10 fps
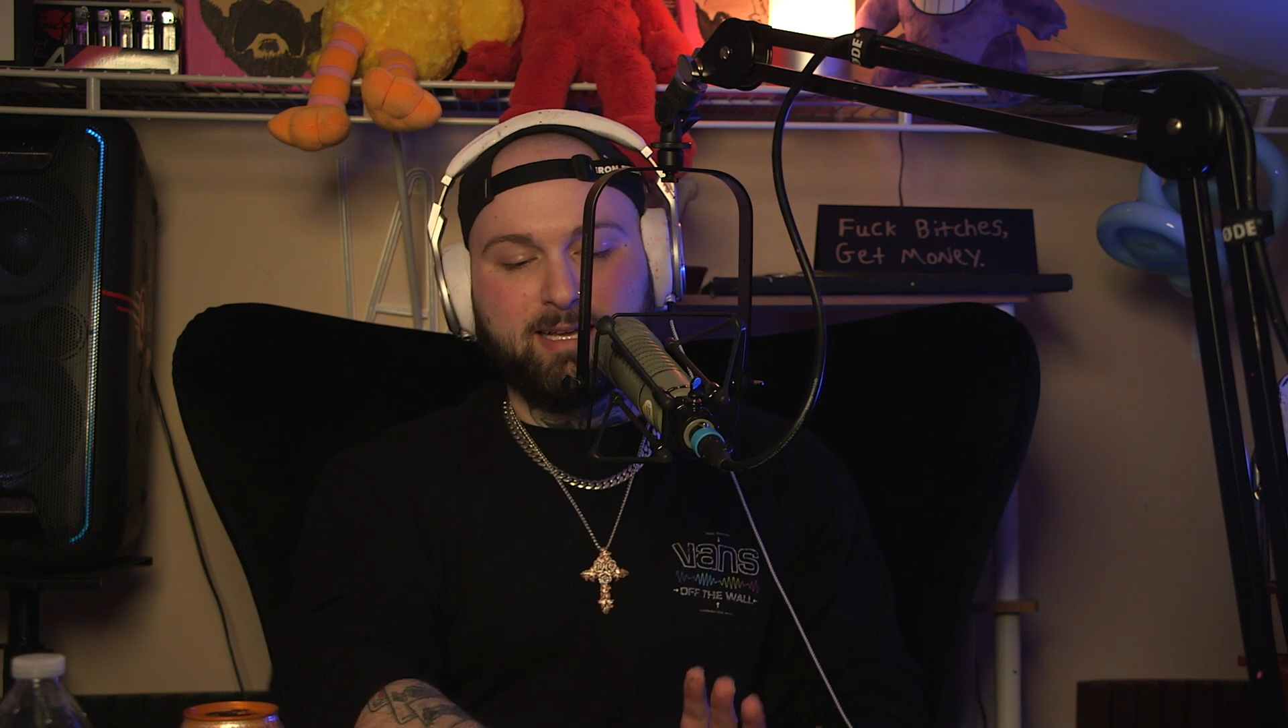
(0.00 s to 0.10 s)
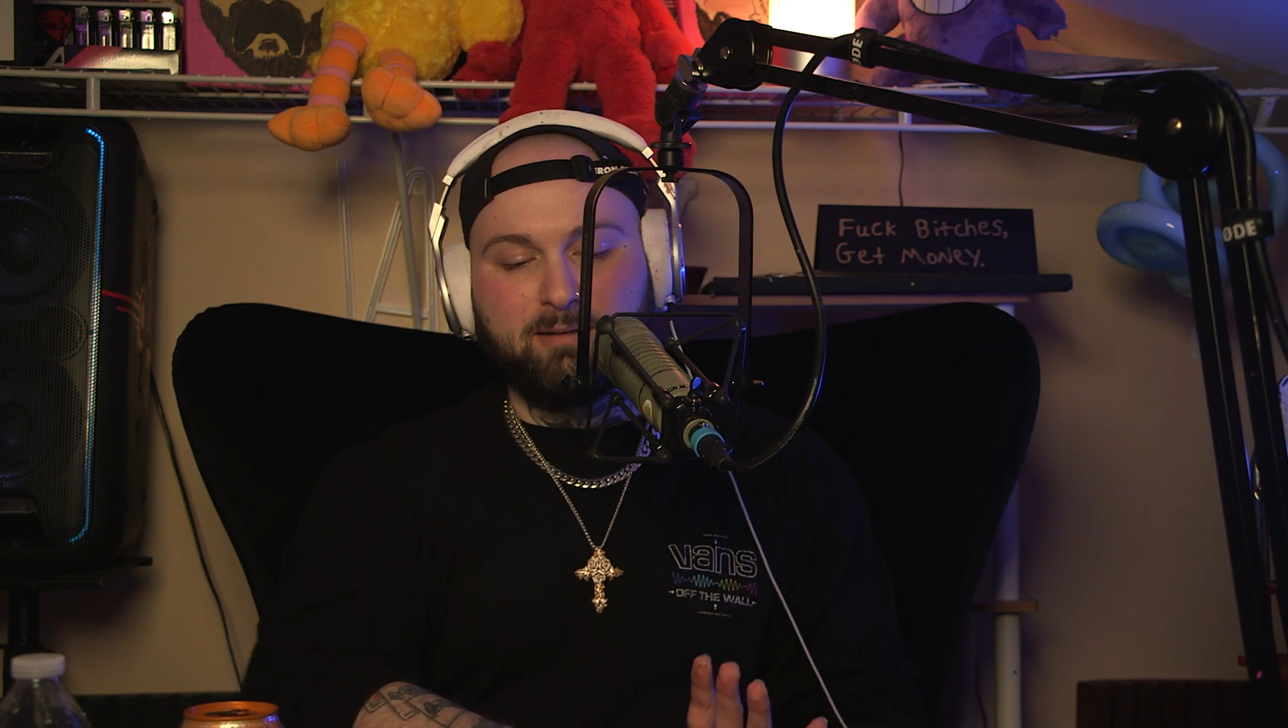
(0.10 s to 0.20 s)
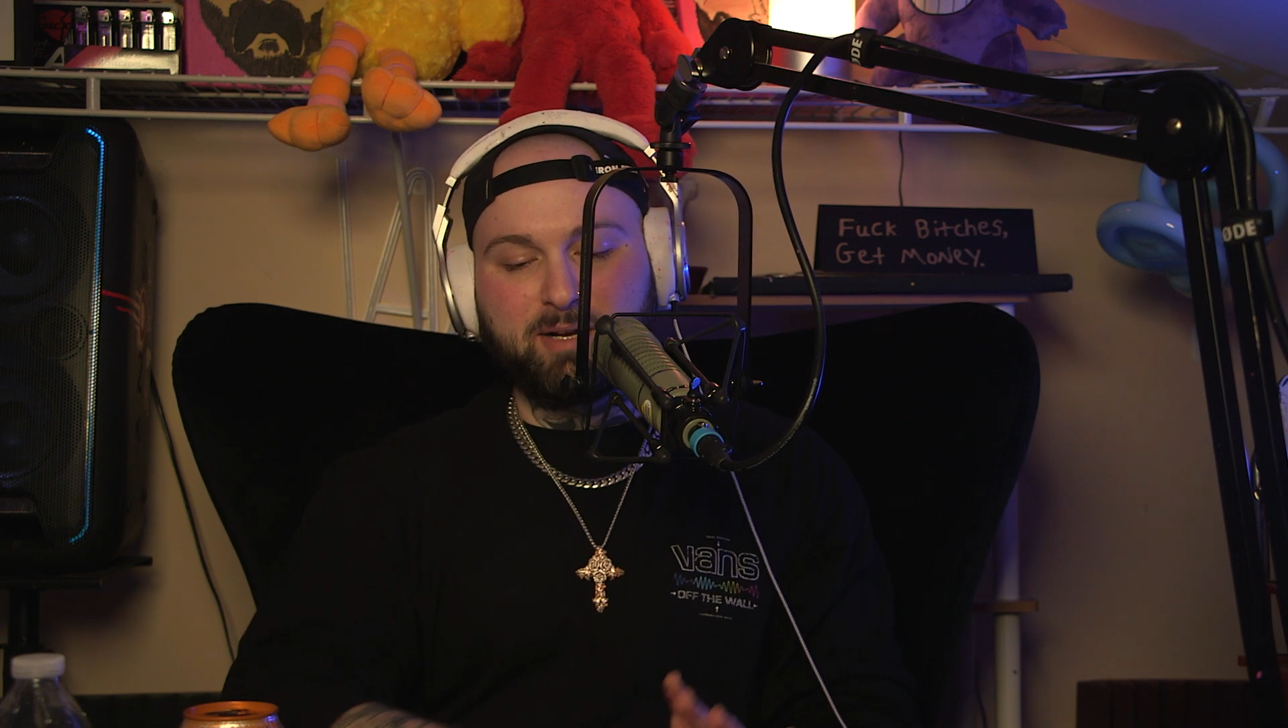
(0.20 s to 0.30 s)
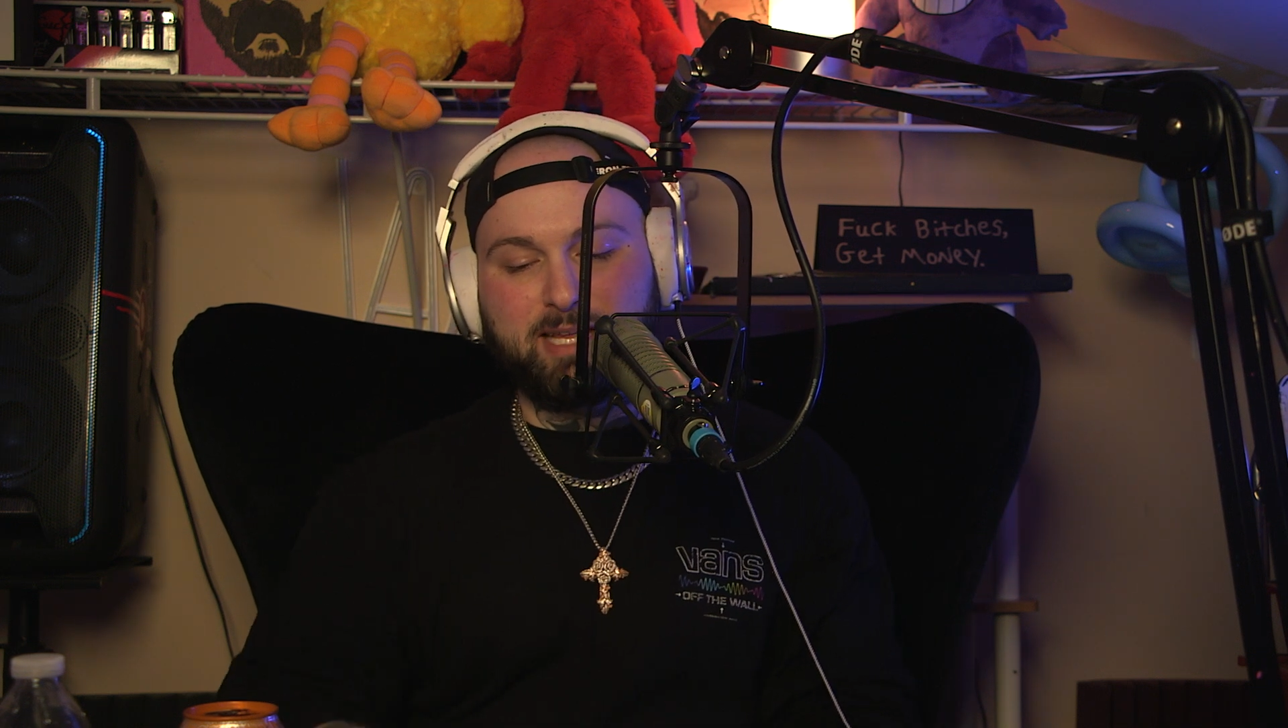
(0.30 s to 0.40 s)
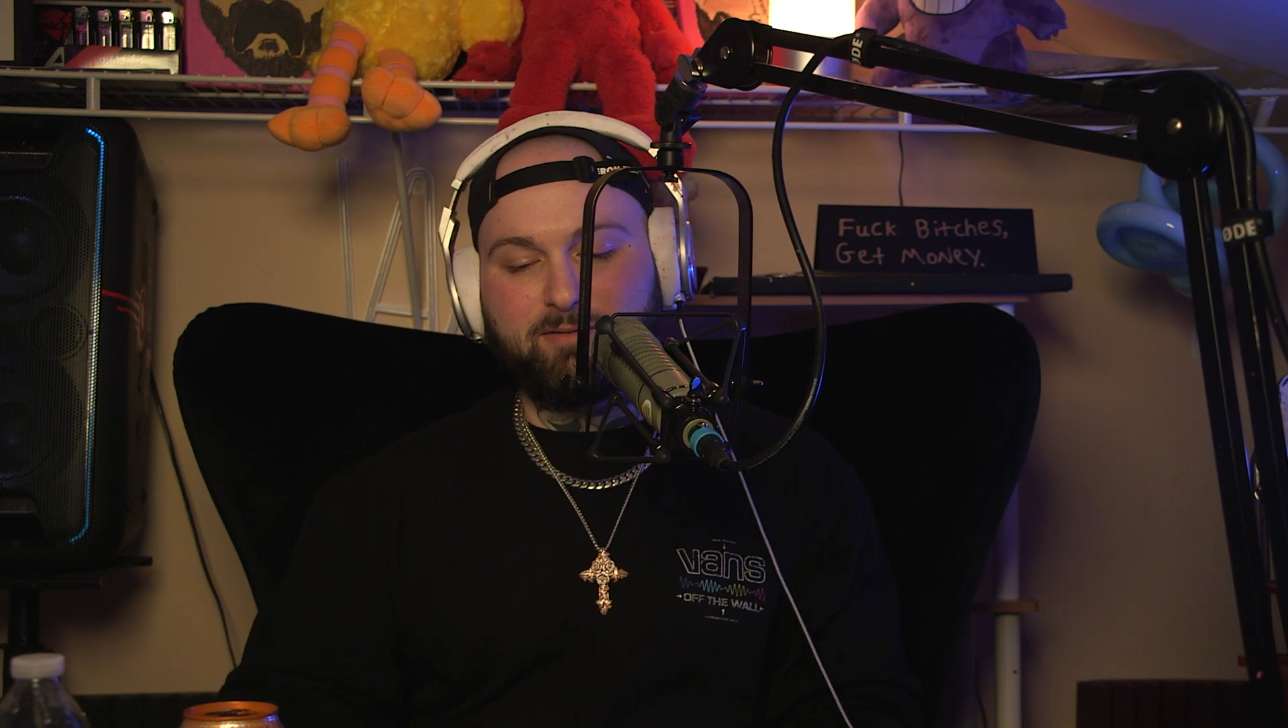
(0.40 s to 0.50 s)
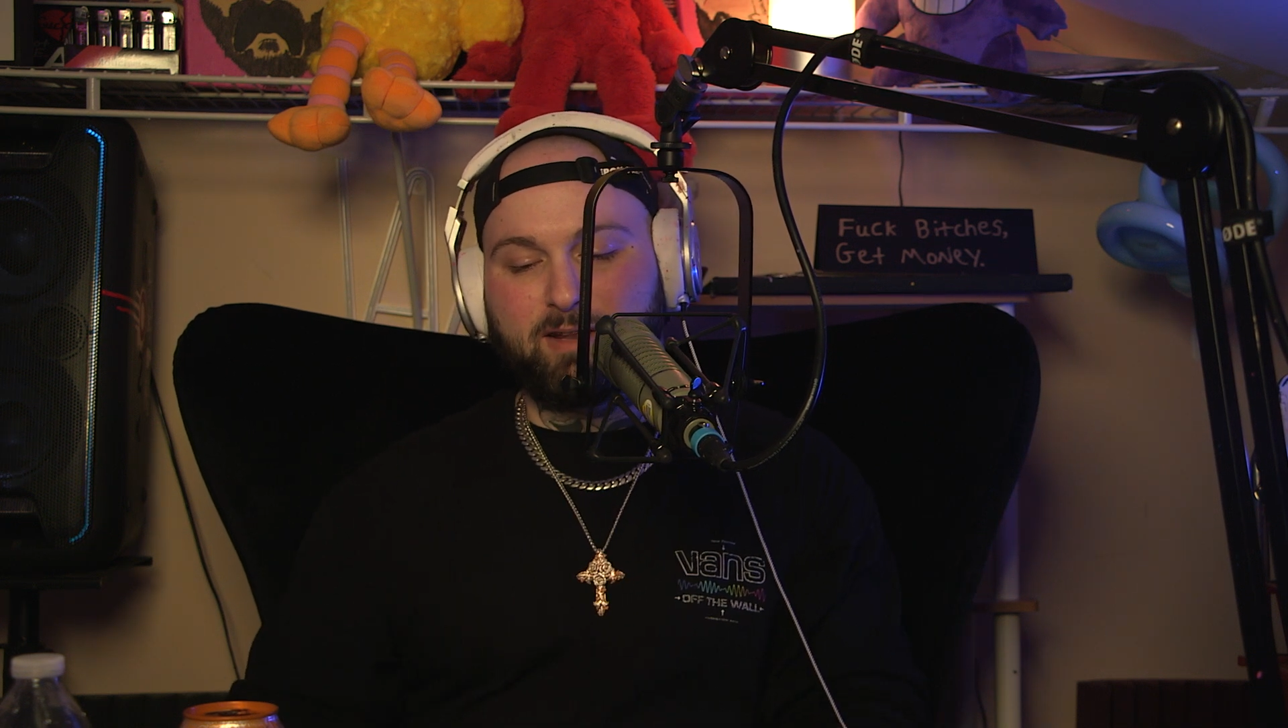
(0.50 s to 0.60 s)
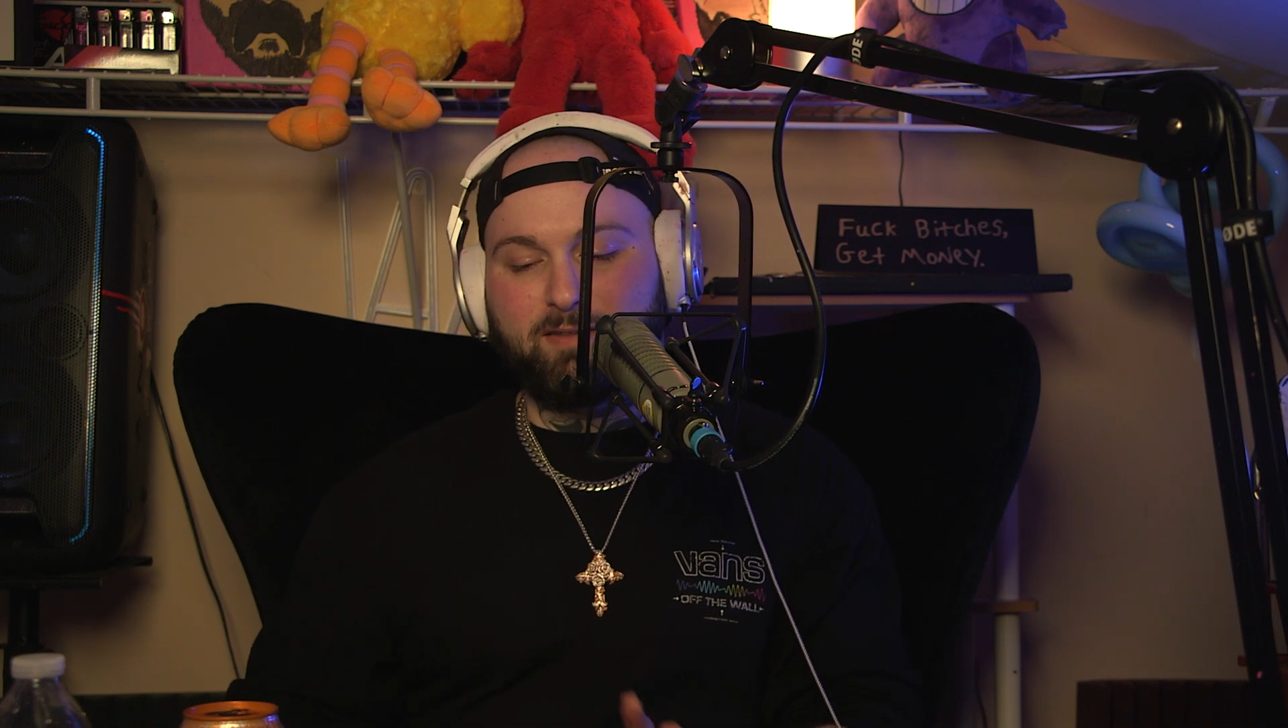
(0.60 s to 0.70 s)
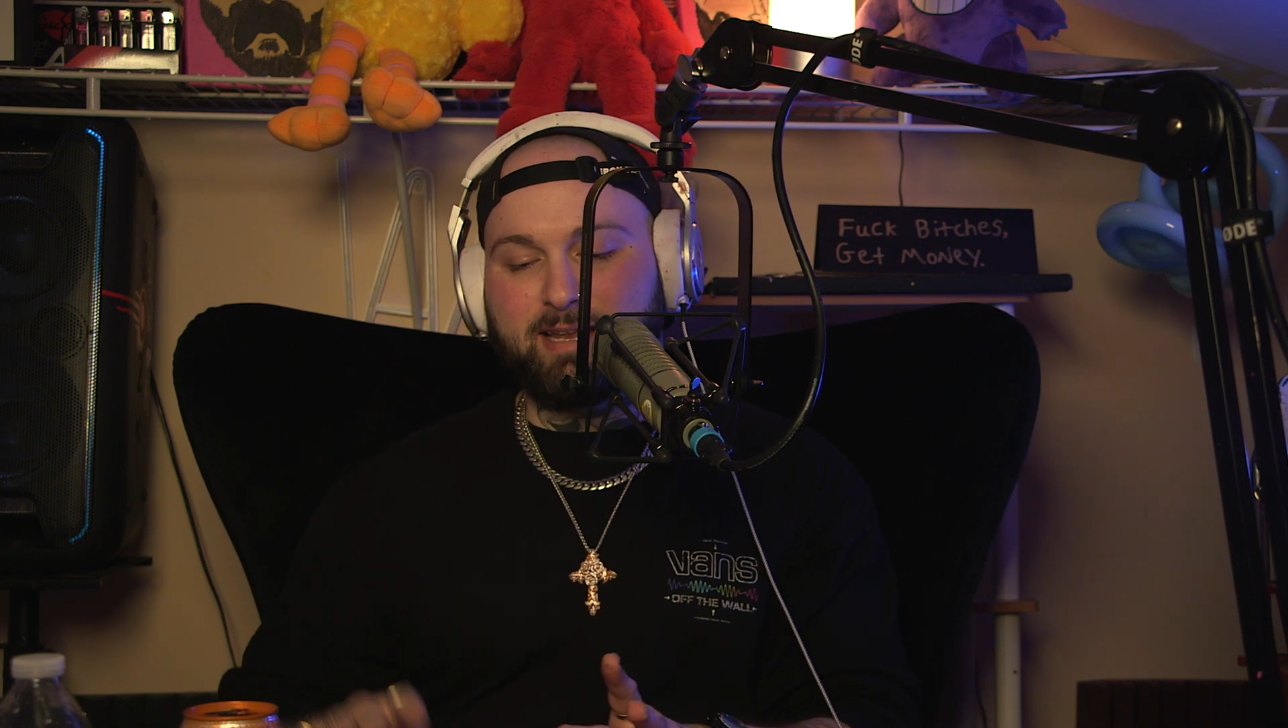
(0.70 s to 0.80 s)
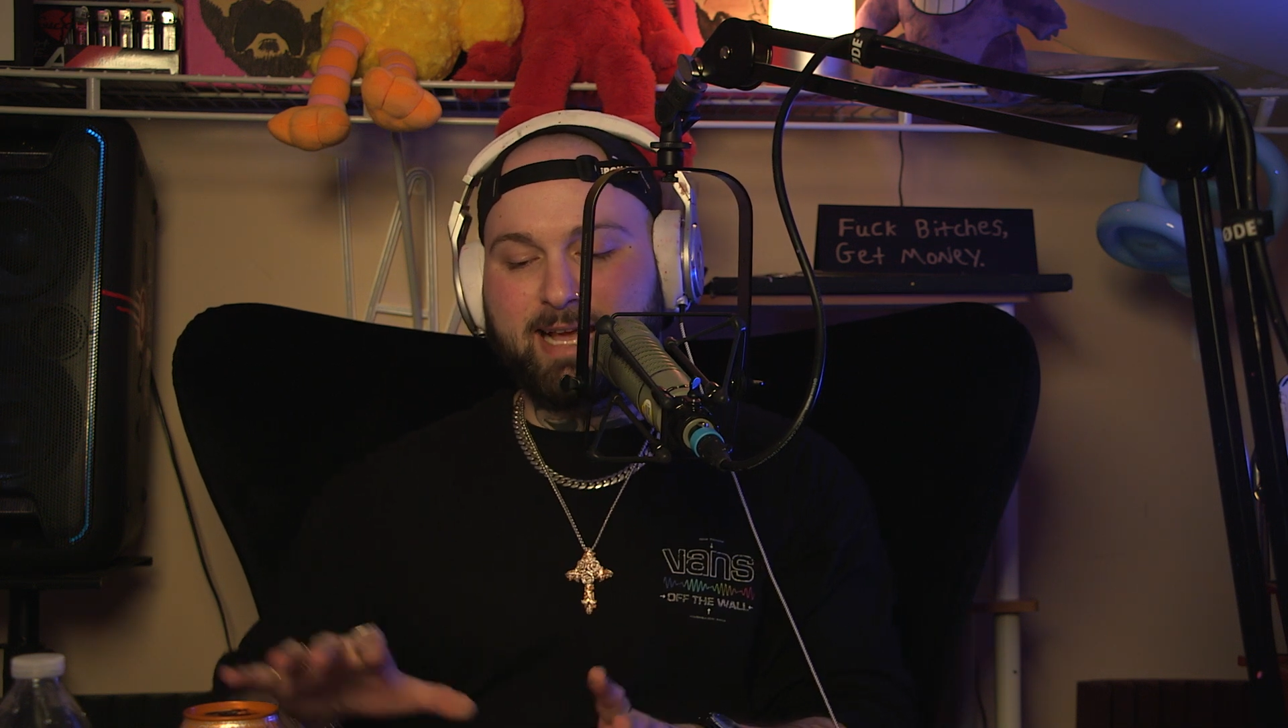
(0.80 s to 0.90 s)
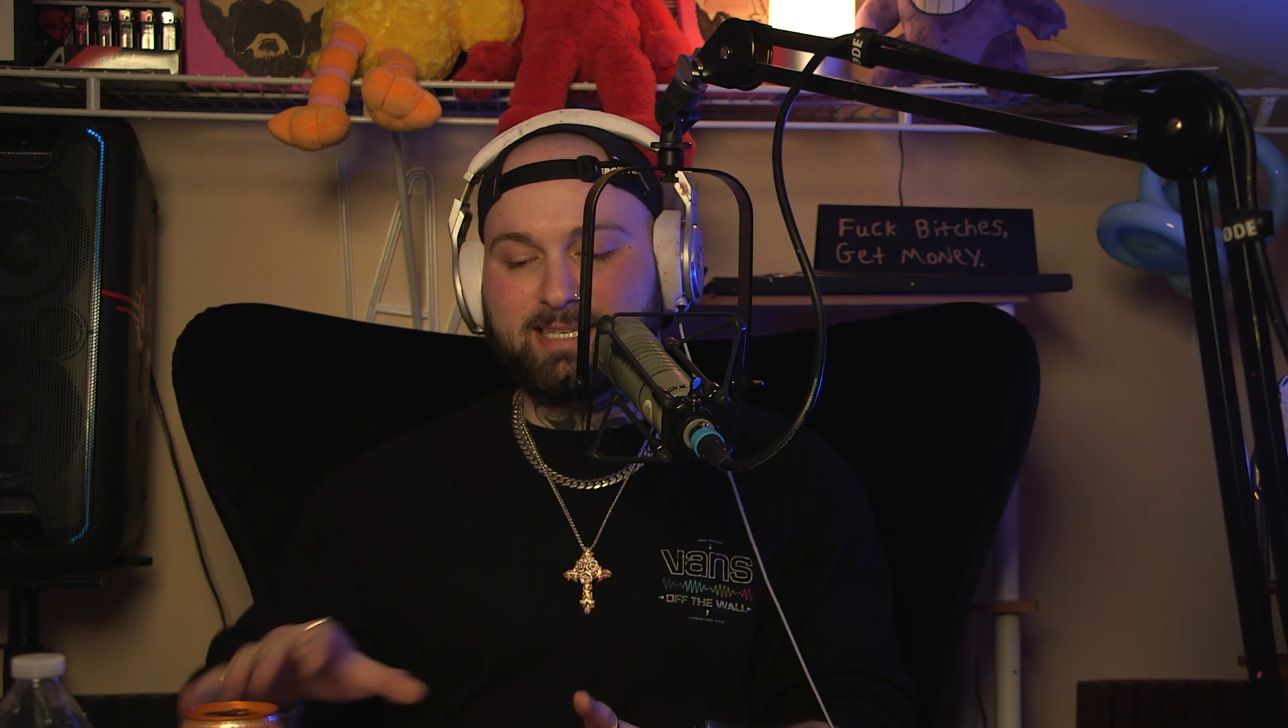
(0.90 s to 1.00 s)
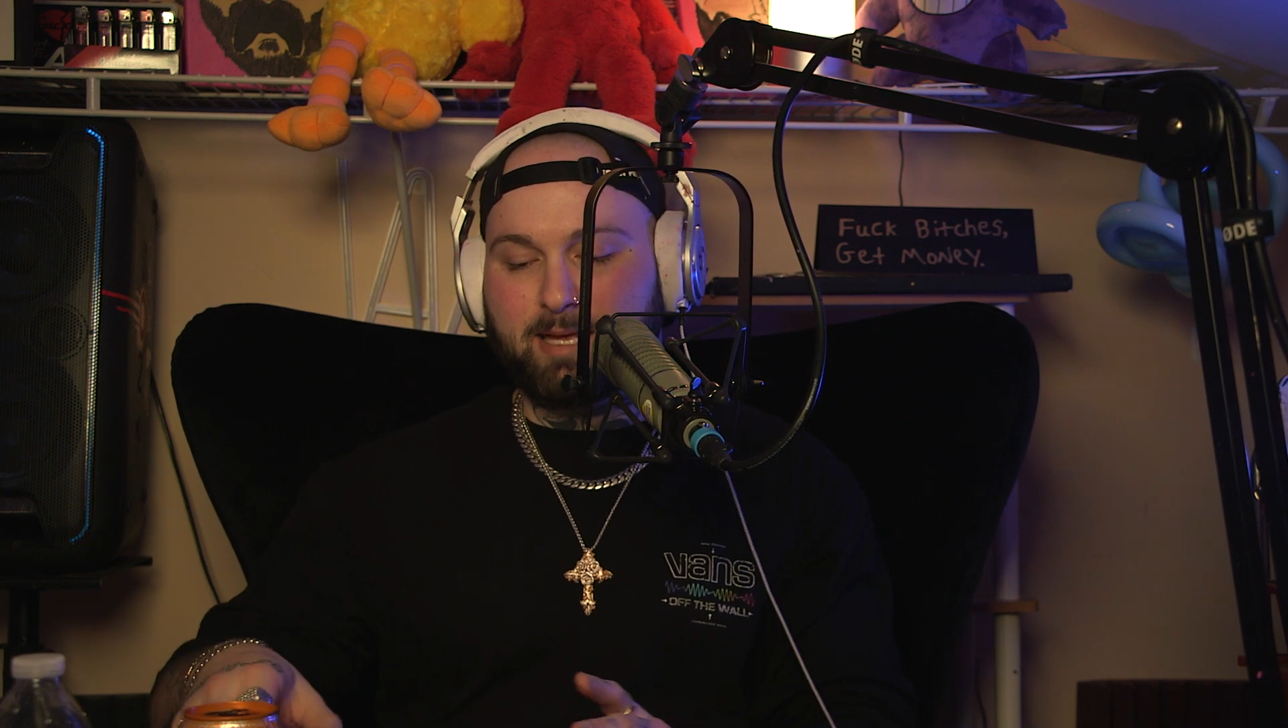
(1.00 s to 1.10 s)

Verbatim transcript: But even in the next